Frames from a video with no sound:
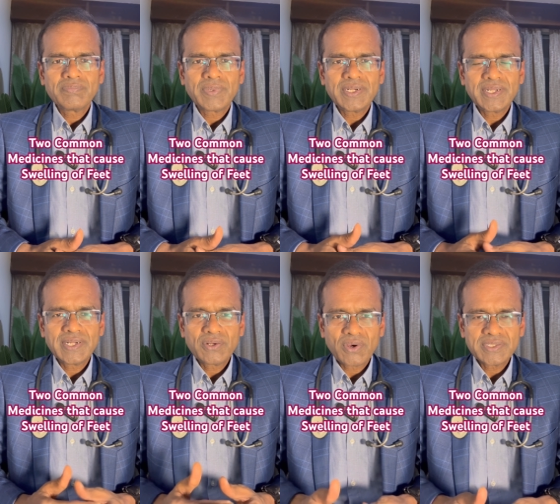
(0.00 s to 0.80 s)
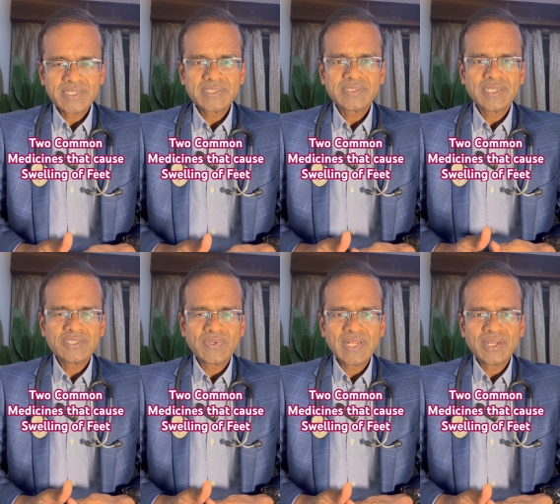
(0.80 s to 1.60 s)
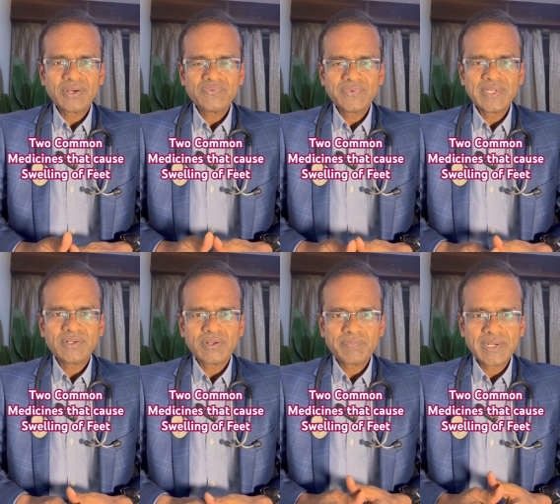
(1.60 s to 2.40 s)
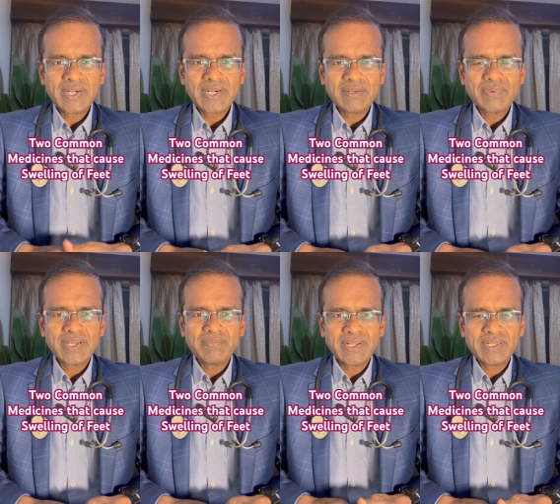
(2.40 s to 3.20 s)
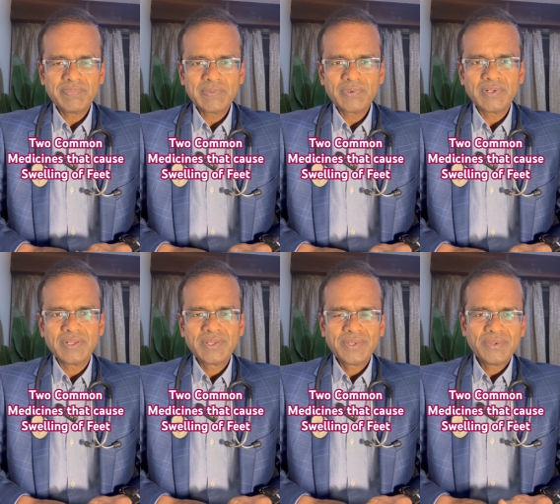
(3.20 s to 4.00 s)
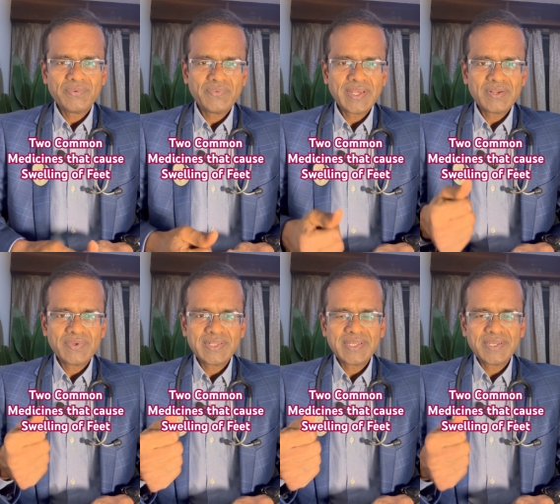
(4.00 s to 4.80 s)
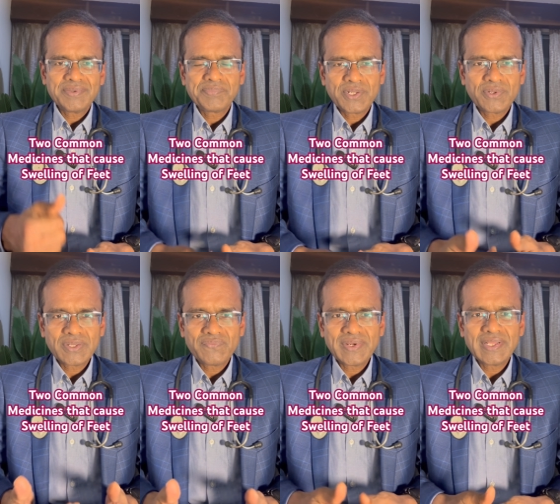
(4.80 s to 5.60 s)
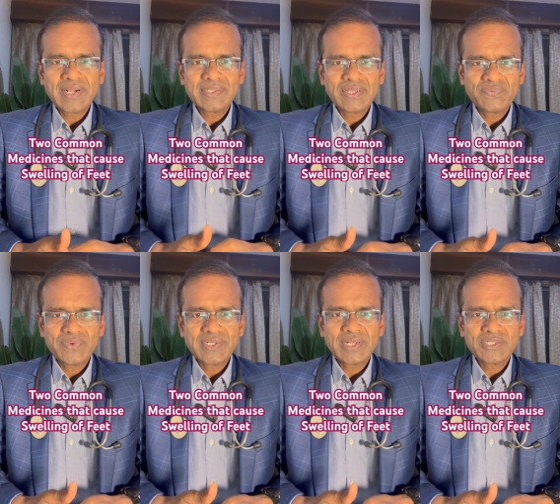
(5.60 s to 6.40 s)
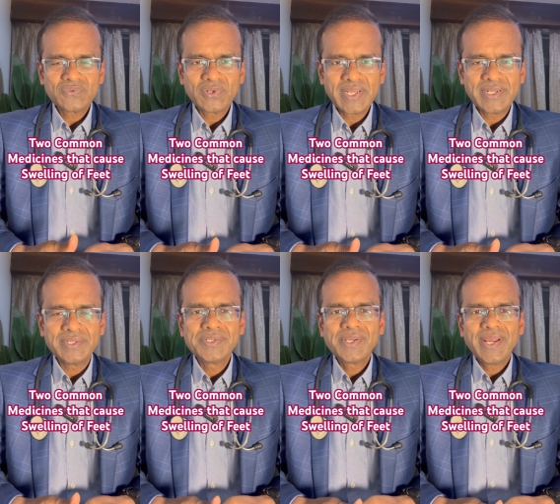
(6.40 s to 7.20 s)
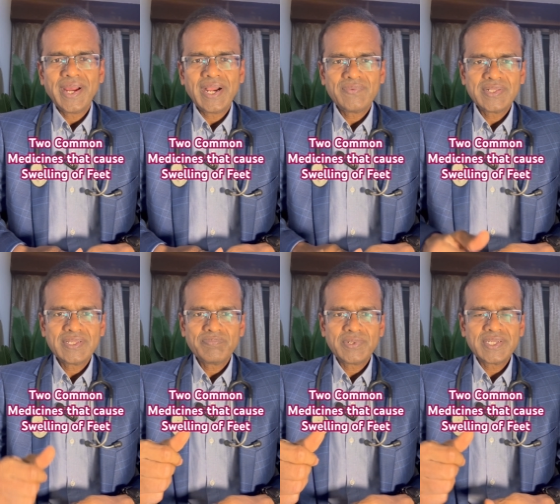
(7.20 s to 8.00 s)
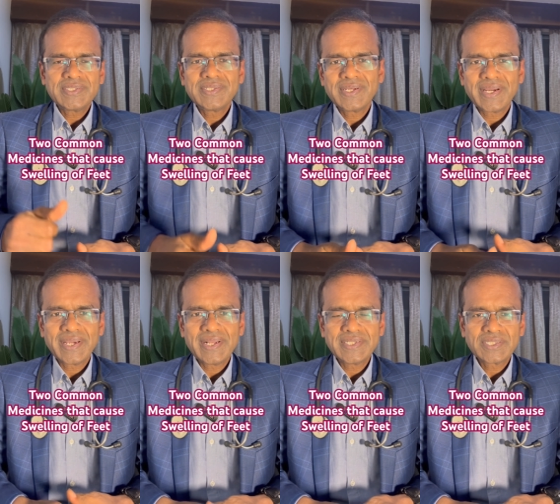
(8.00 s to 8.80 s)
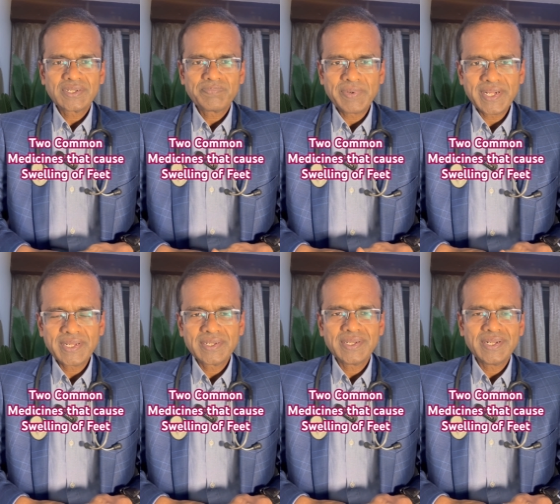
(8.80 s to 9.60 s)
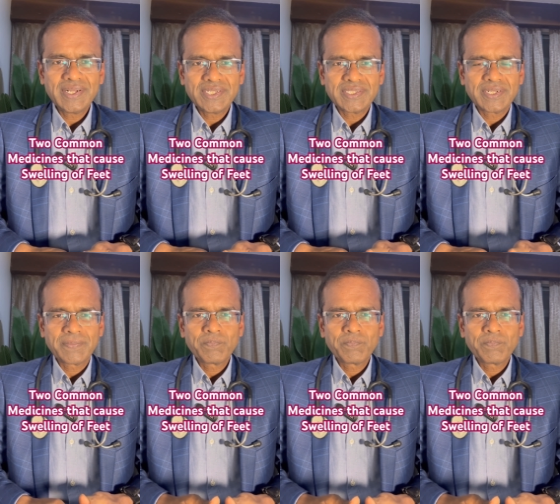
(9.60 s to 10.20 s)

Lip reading: but it causes swelling of feet or pedal edema in many people, where when they, you know, they feel that their feet are swollen, and when they press, again it's pitting in nature.